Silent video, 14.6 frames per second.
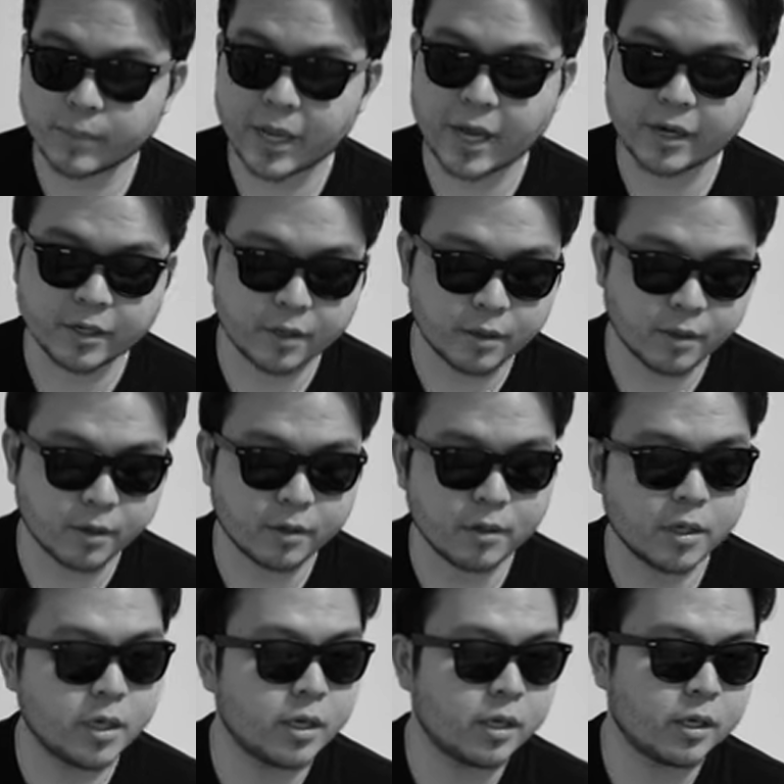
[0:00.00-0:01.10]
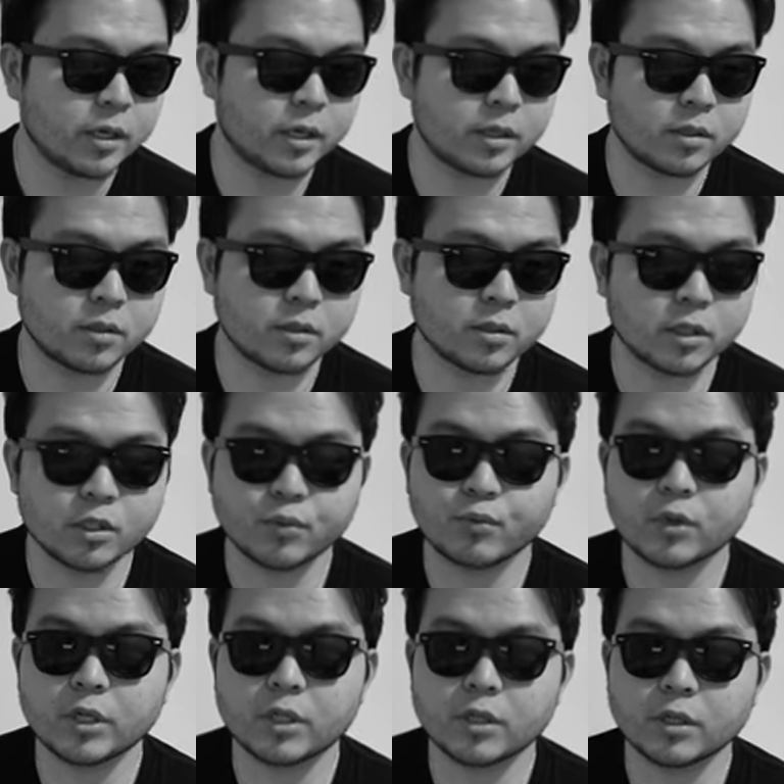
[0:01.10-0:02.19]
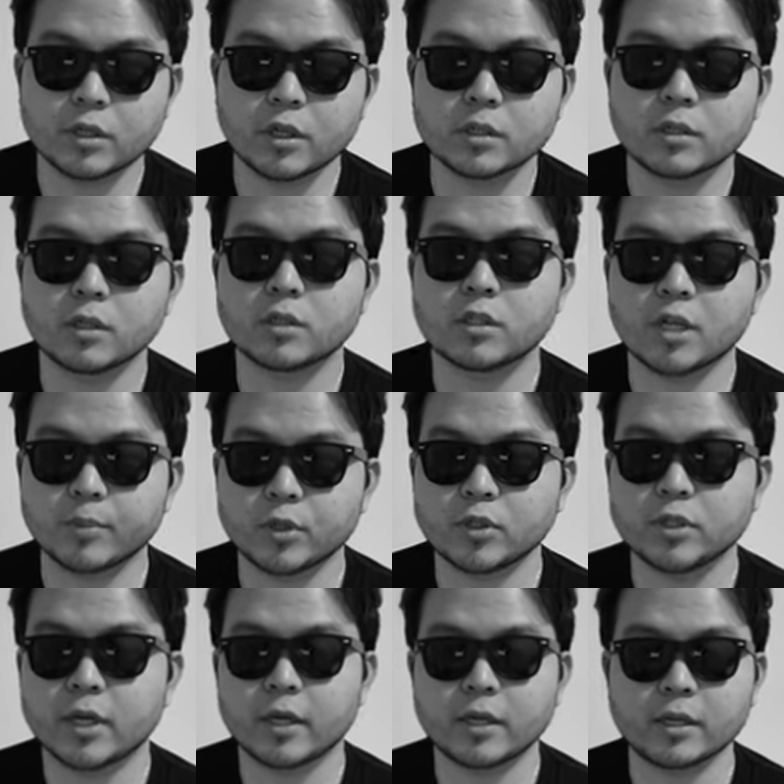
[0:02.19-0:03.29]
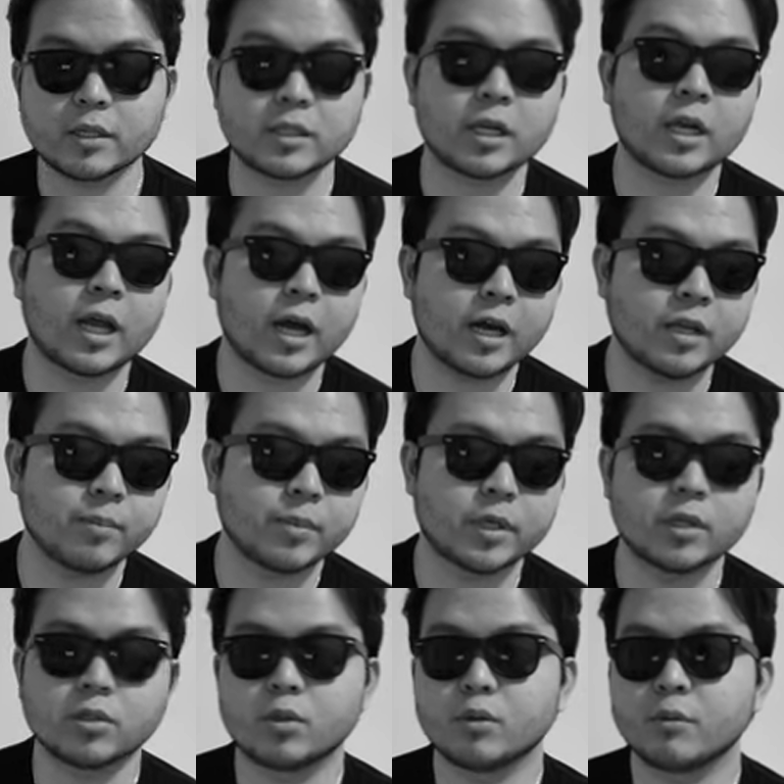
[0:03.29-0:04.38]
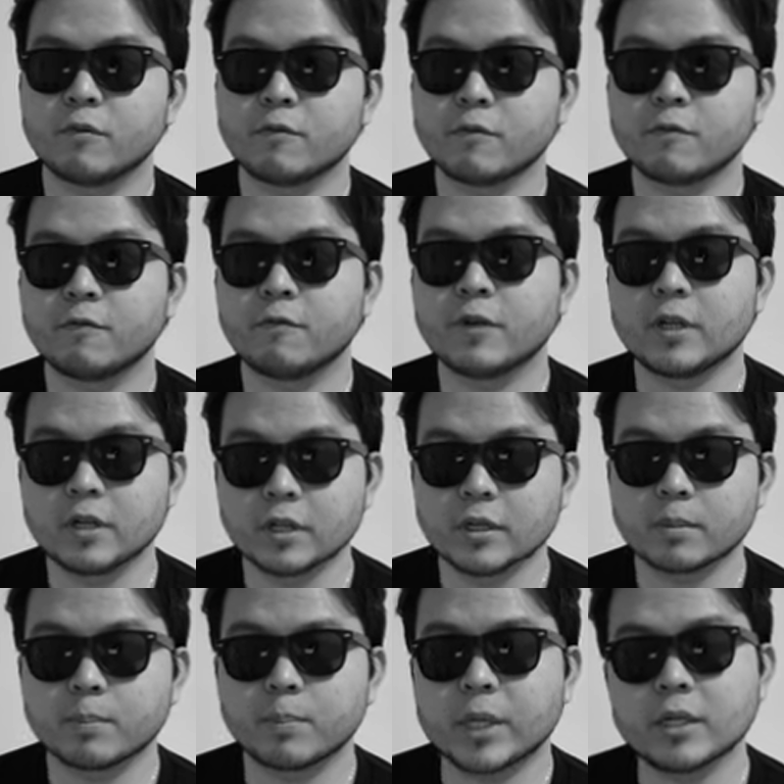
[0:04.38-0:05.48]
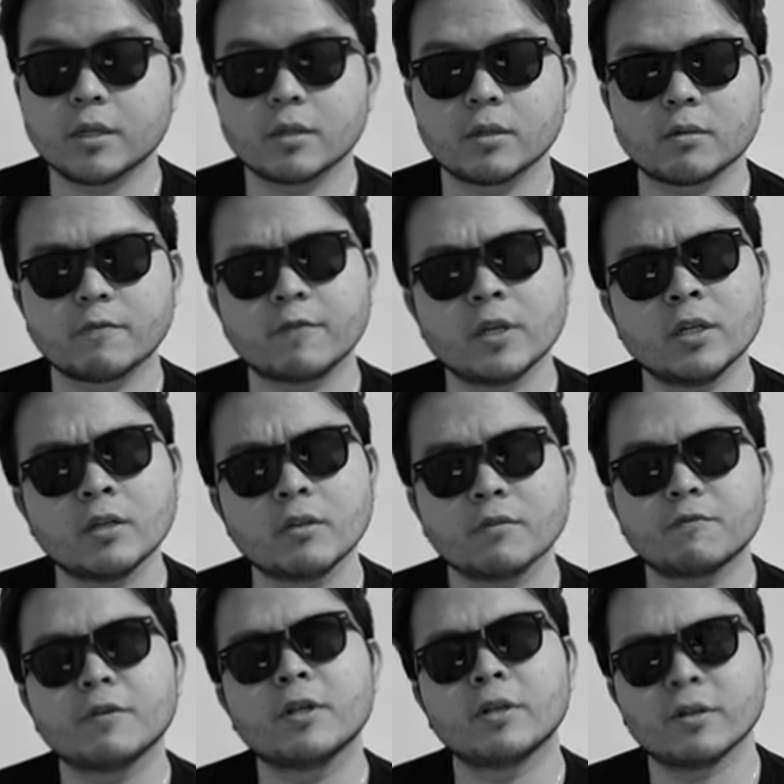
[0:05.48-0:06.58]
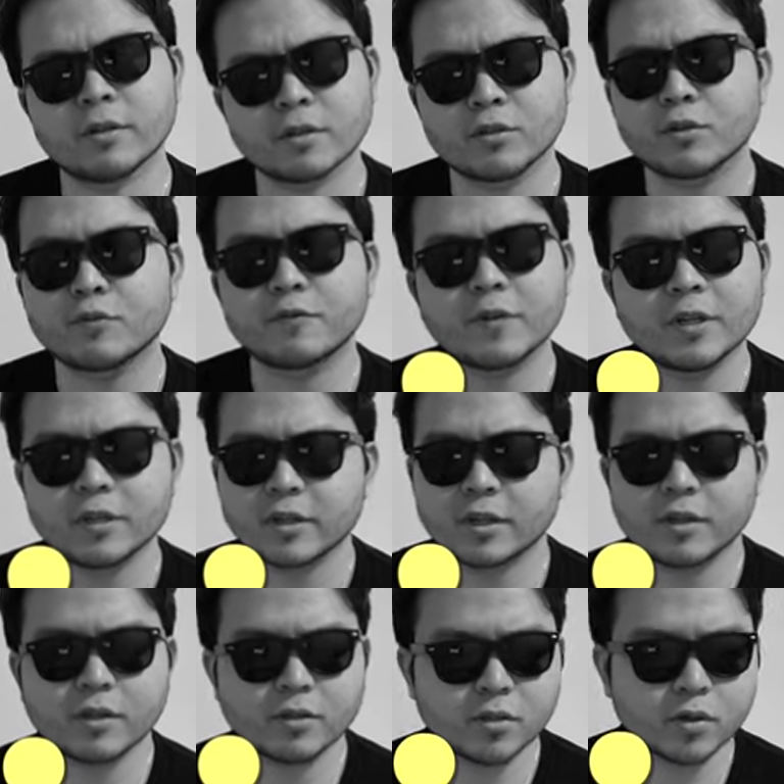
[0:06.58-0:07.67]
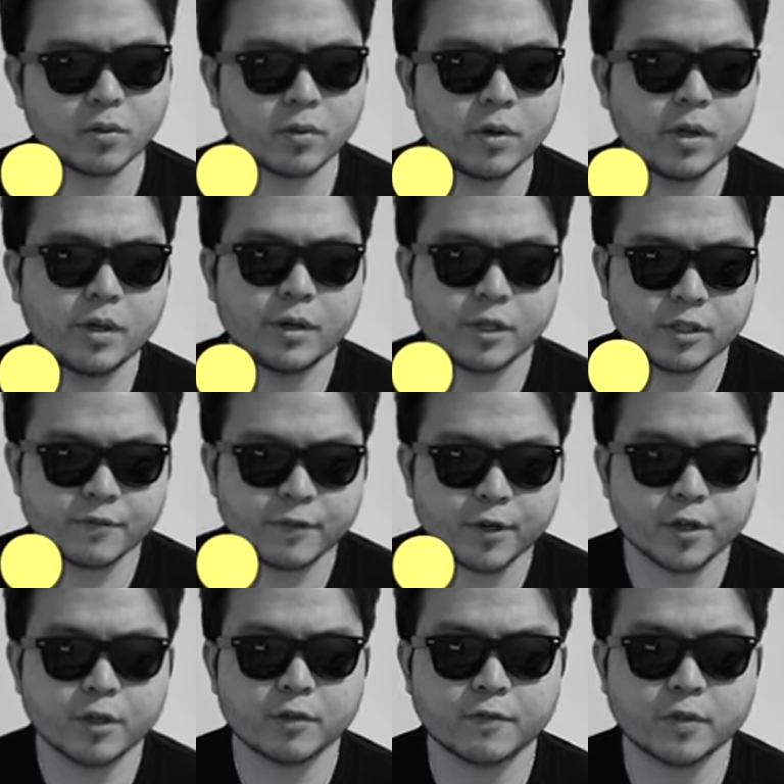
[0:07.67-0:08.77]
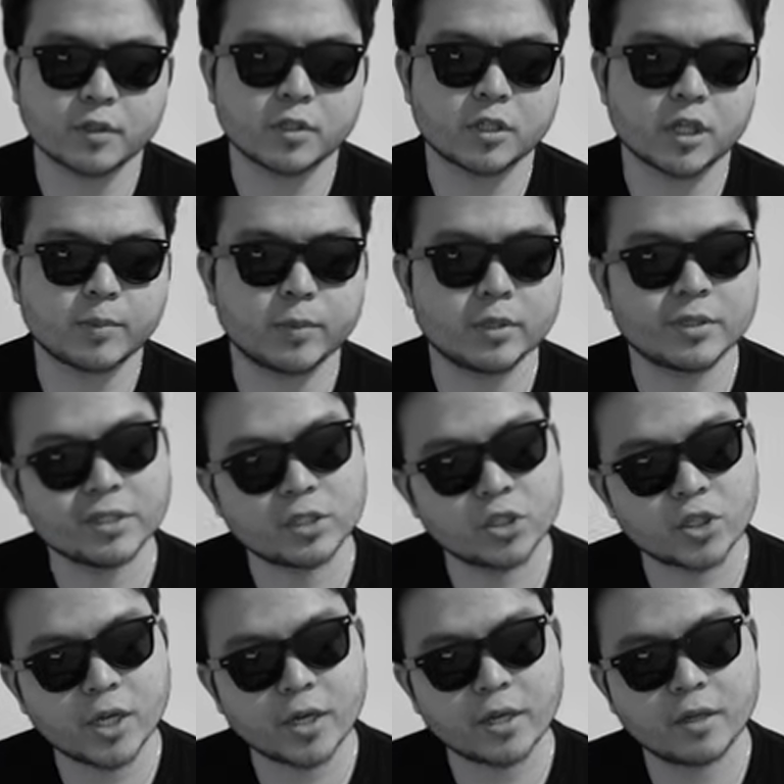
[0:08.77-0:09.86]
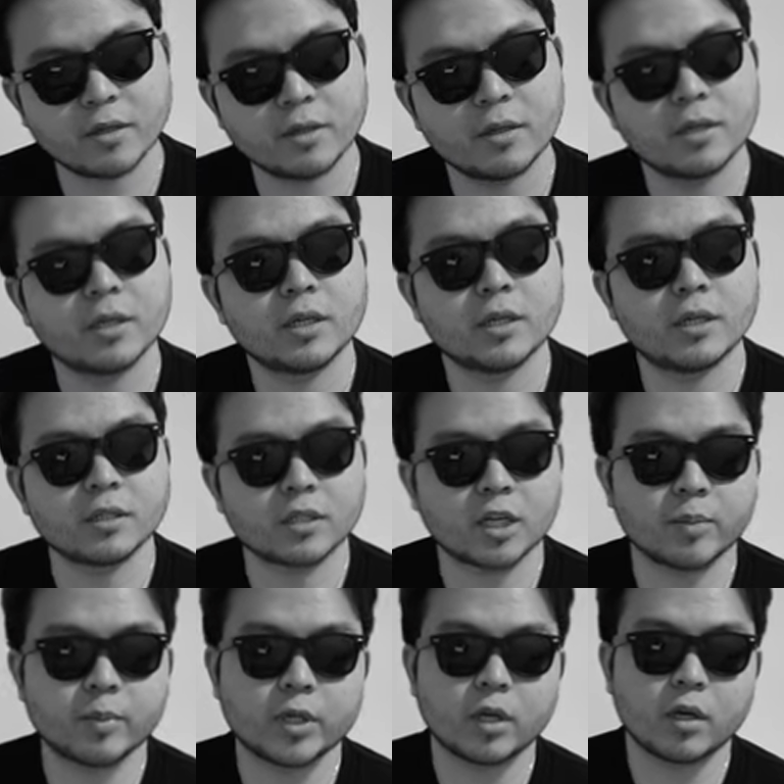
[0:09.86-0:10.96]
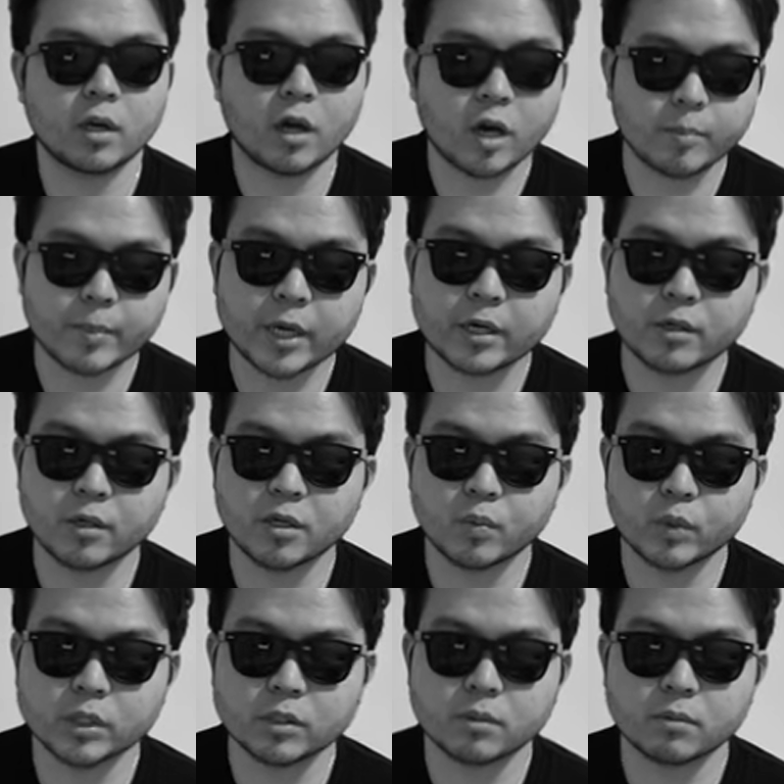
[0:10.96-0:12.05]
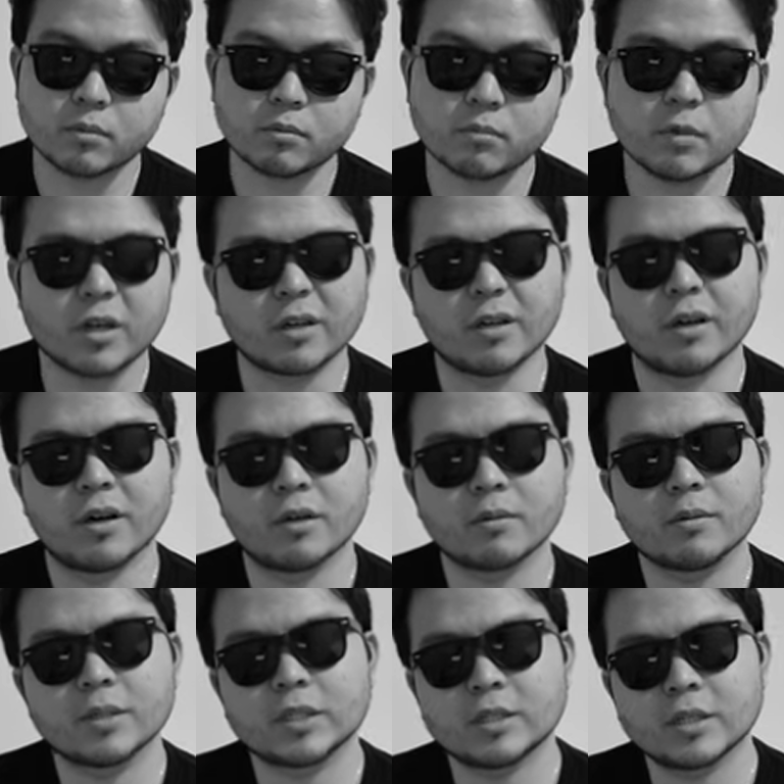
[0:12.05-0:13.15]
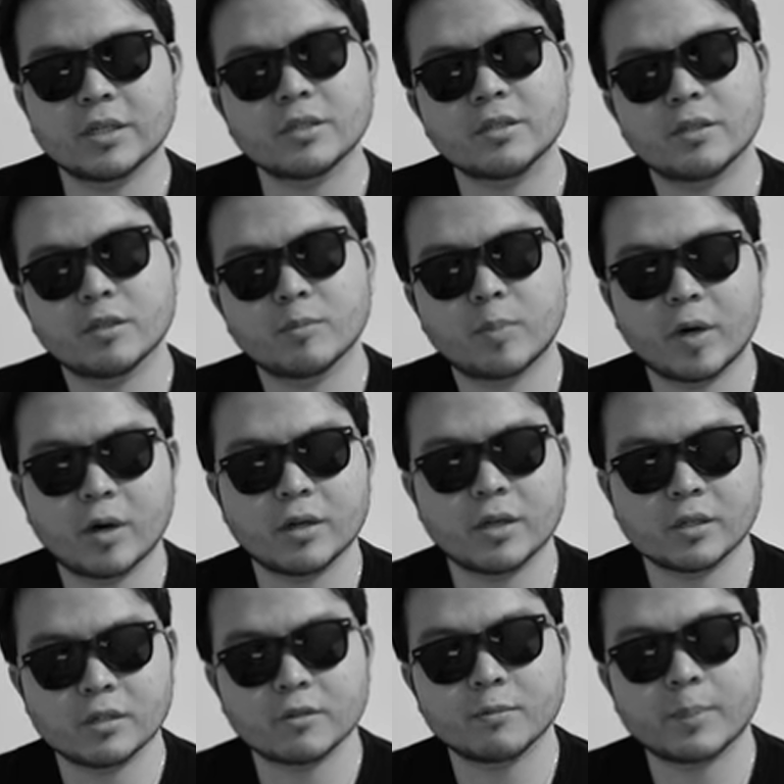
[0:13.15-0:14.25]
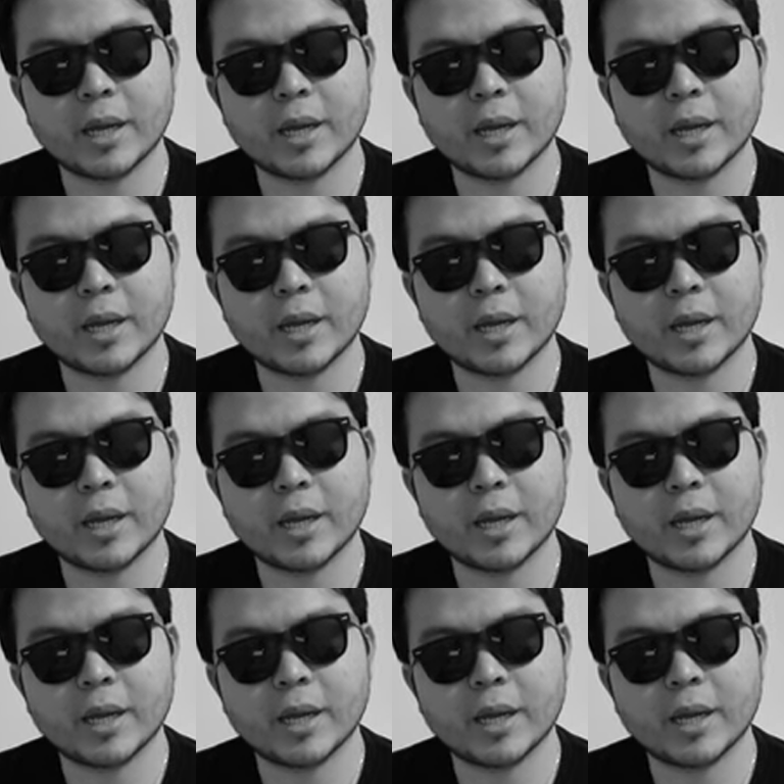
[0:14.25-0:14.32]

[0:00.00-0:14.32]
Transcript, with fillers: padding in there, and it just, it's really good as a summer jacket. It's lined, but there's no filling, pilling, filling, filling. There's no filling in there, so it's very good for the summer. This jacket, it's gonna be a lot better in the winter. Not a lot, because it is still polyester